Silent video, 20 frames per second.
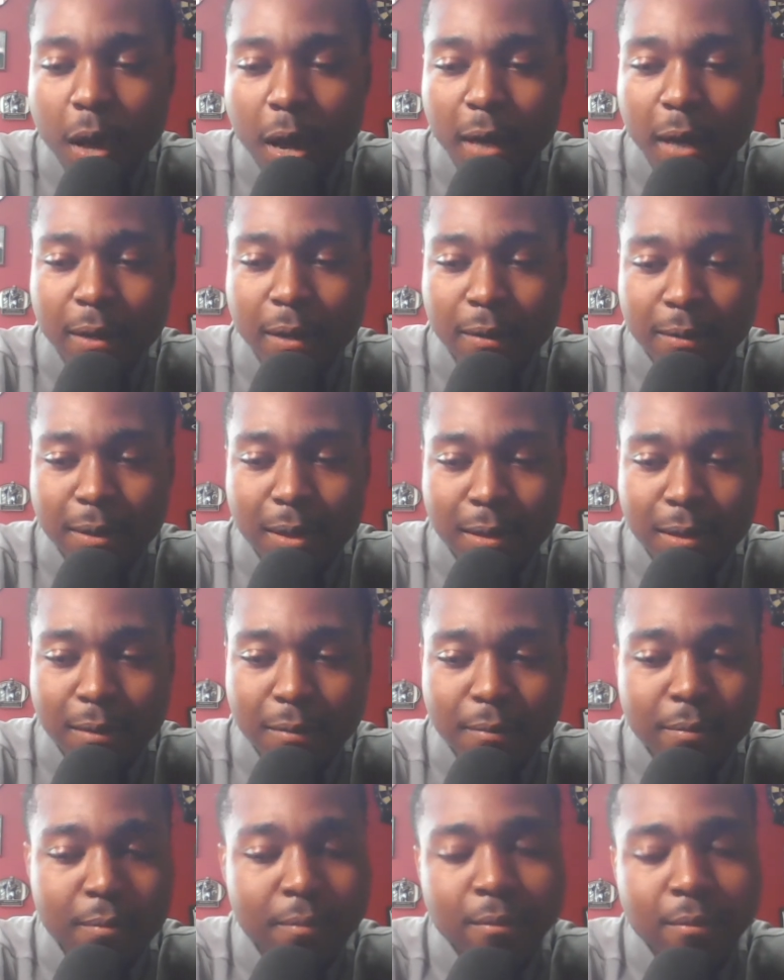I didn't think,
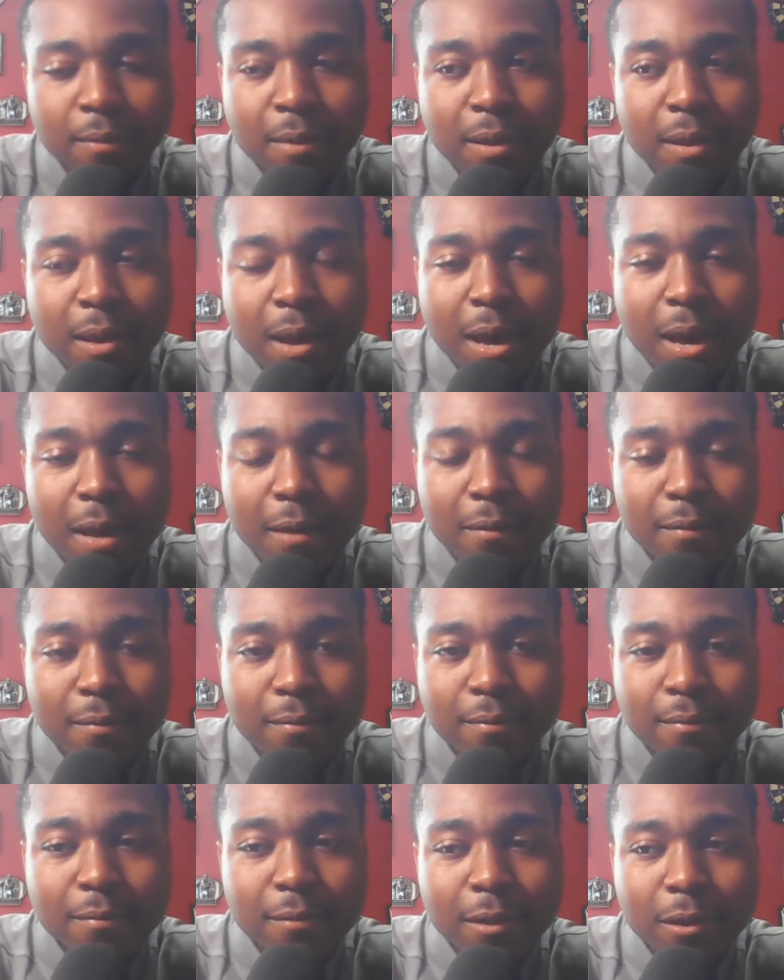
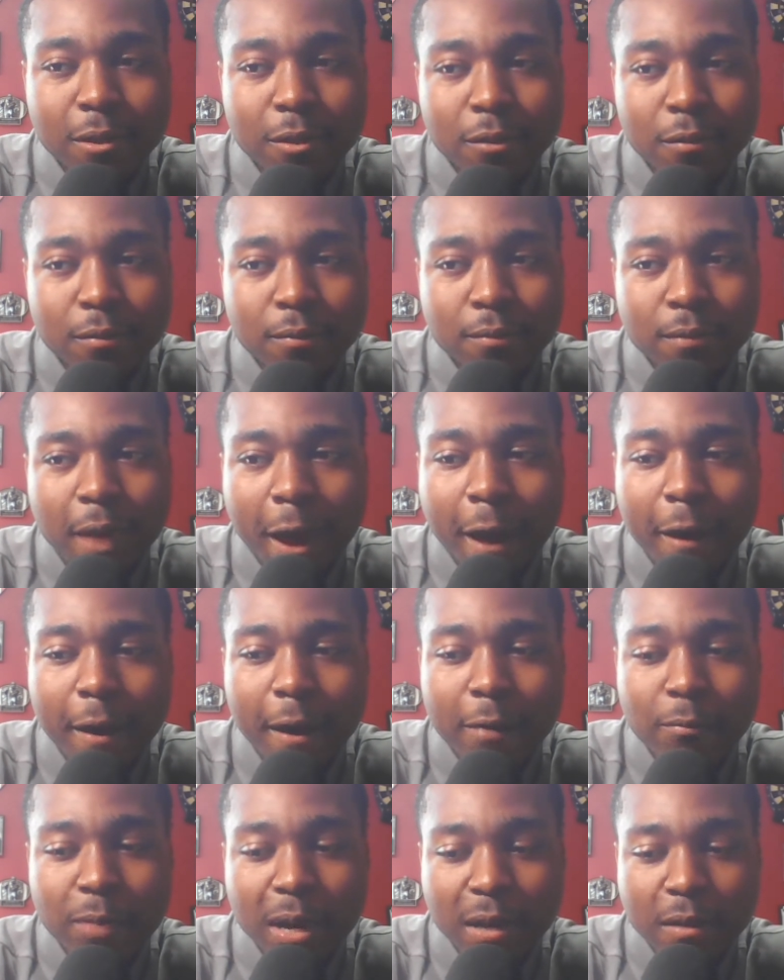
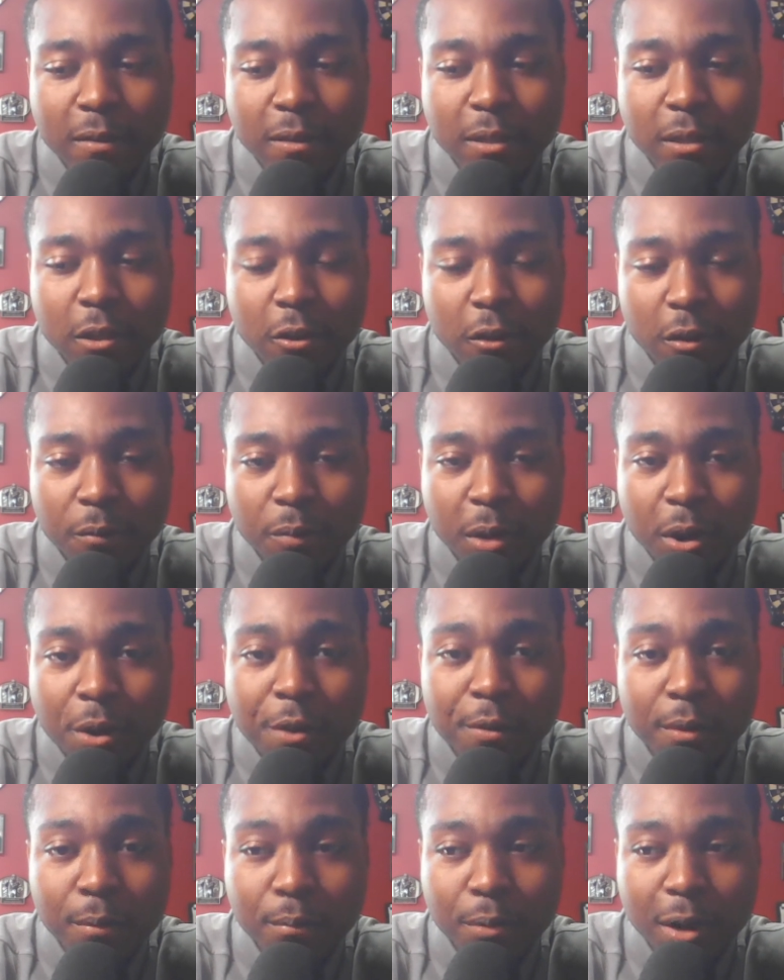I'm not sitting here
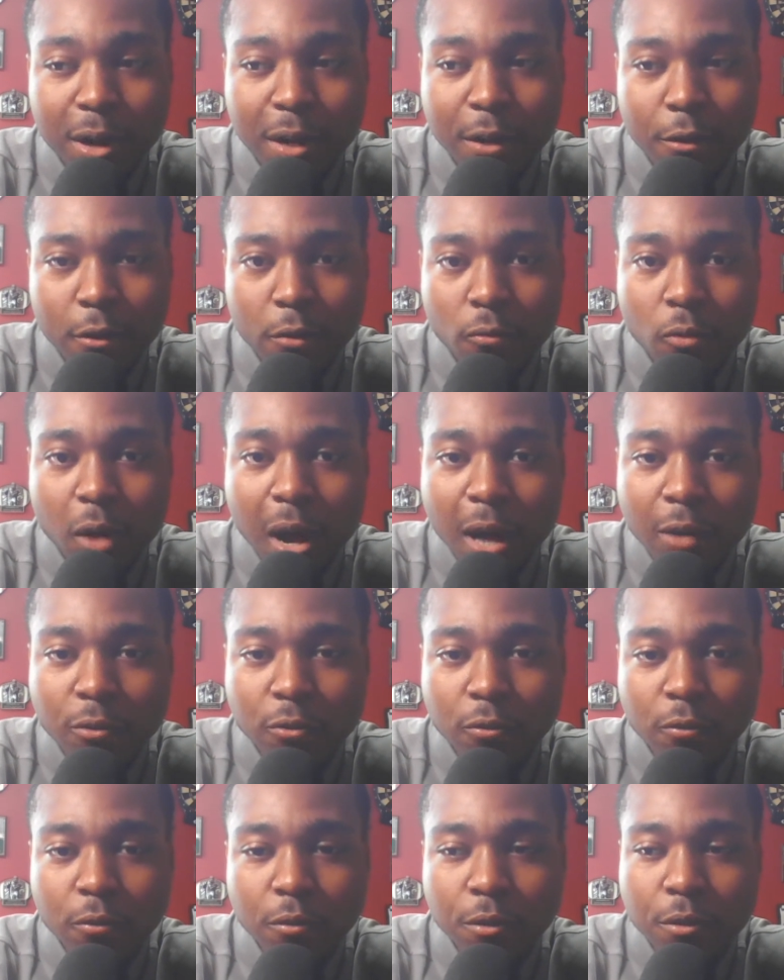comparing him to Brady or
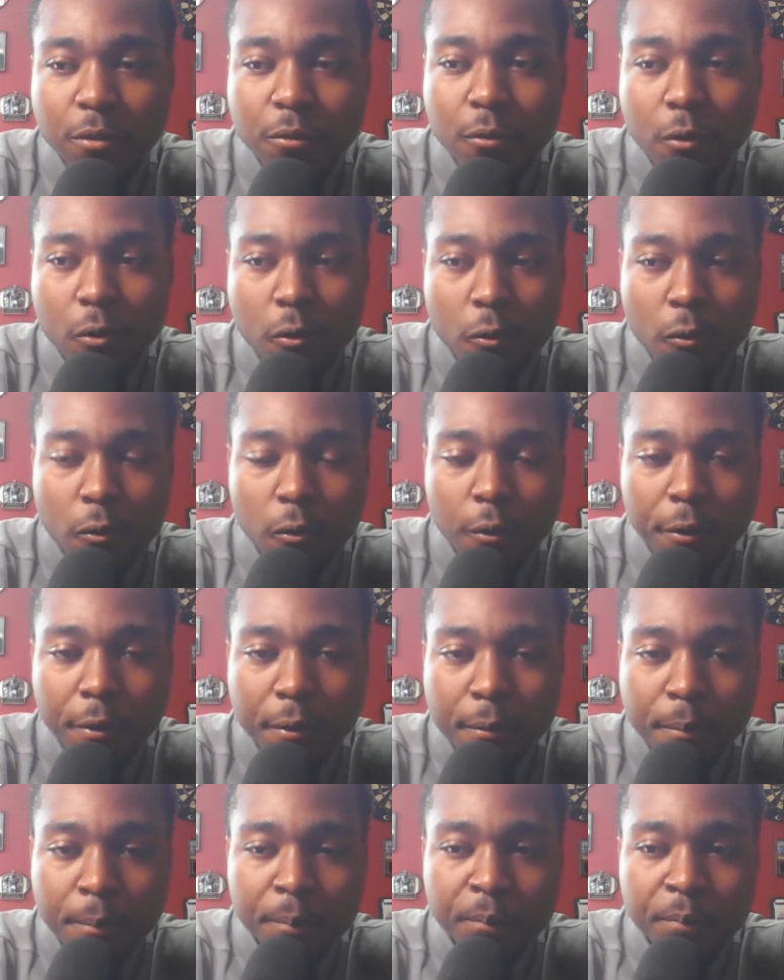Rodgers
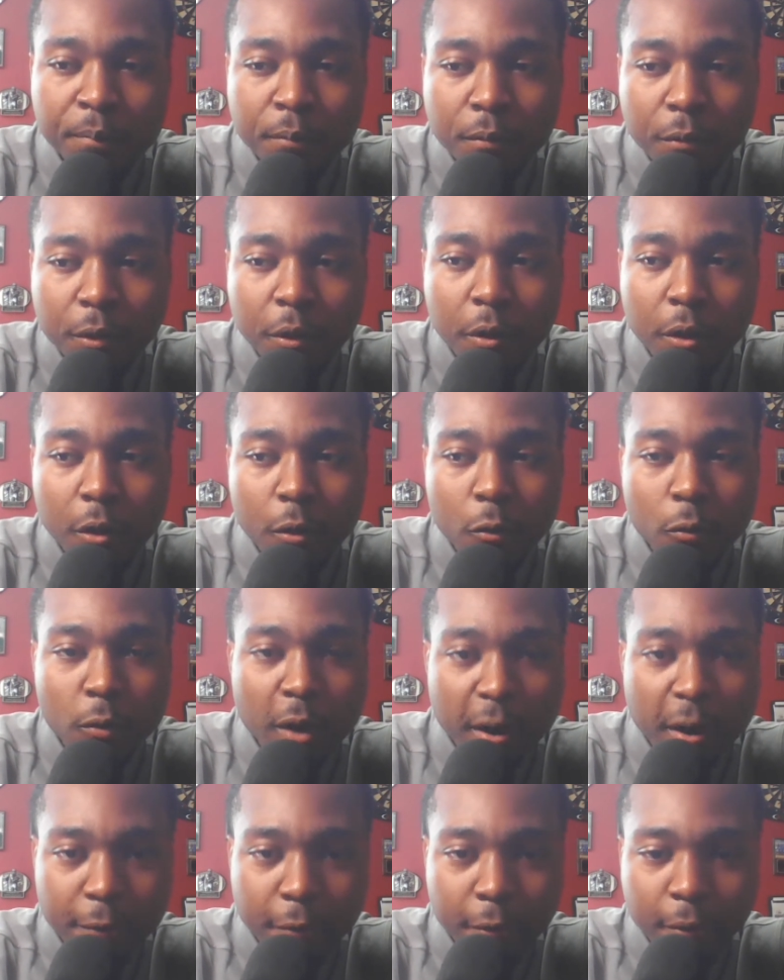or, you know,
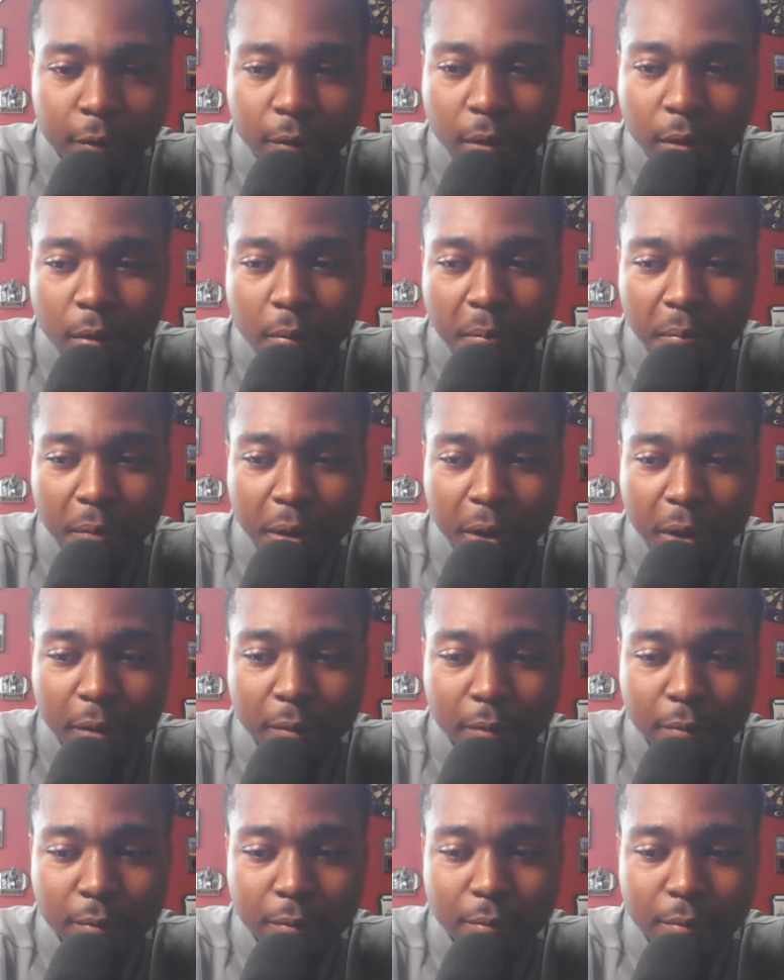whoever,
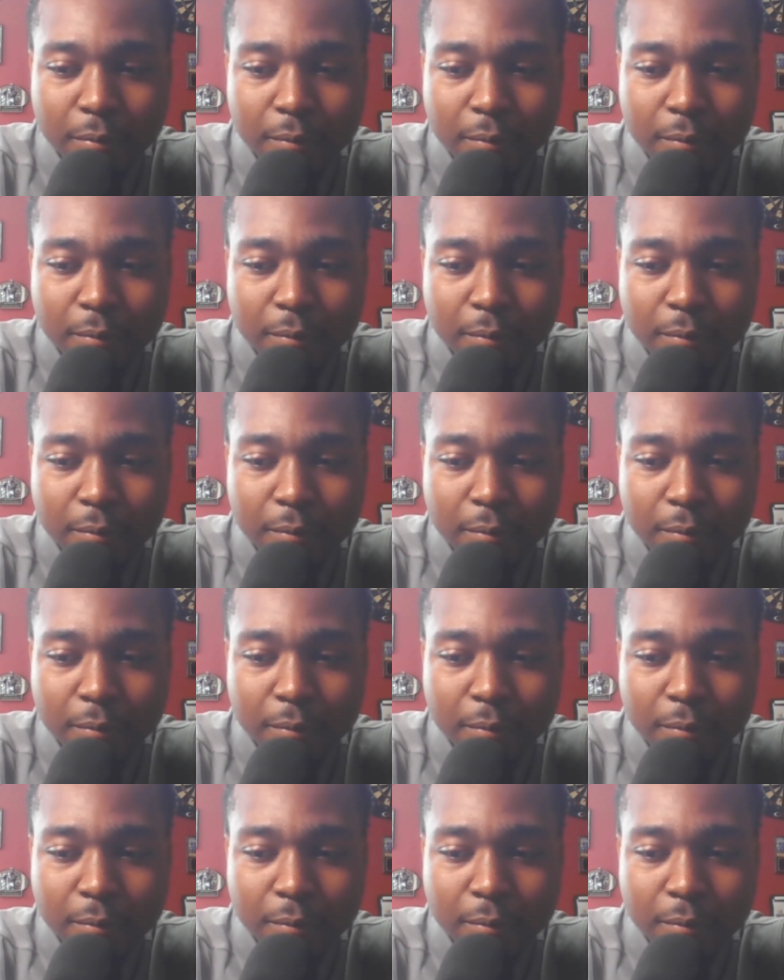but